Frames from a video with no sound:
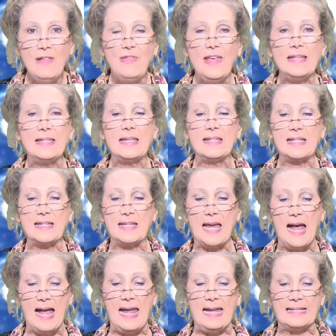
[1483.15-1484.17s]
This is
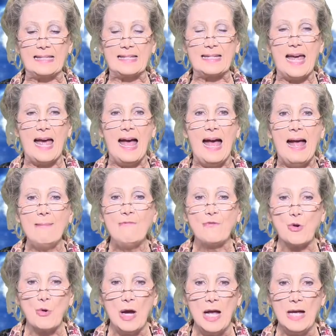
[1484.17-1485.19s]
it's time
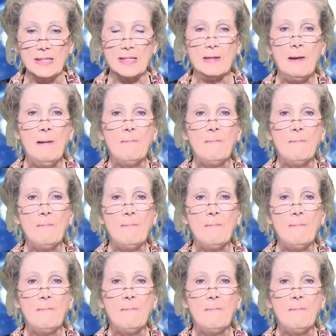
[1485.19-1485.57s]
for us